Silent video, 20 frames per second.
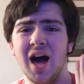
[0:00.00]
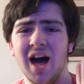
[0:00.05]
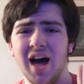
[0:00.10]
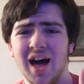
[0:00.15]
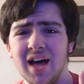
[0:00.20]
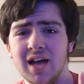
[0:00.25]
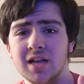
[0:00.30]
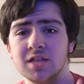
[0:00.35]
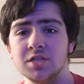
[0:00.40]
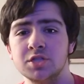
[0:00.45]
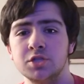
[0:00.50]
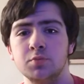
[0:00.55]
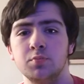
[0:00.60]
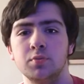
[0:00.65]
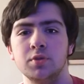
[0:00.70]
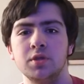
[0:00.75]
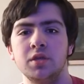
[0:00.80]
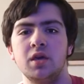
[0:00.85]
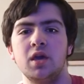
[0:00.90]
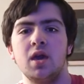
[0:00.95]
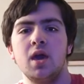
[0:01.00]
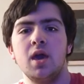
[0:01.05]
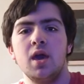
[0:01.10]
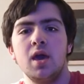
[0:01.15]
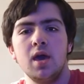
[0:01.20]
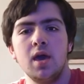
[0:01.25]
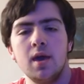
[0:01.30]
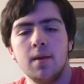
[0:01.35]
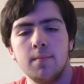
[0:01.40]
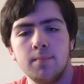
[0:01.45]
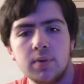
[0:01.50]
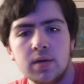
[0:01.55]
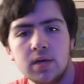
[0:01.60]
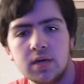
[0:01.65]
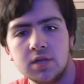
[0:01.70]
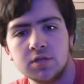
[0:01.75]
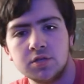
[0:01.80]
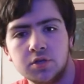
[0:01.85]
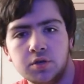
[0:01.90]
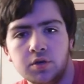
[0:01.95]
possibly be
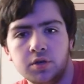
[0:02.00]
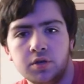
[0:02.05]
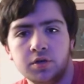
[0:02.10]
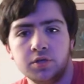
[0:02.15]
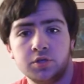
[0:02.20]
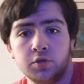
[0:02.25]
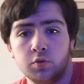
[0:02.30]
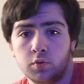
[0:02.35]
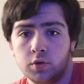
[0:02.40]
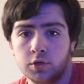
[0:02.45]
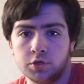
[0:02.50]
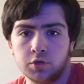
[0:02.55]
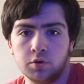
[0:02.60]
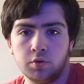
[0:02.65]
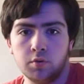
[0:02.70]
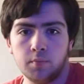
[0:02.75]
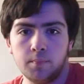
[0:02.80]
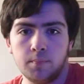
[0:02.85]
as good as the original.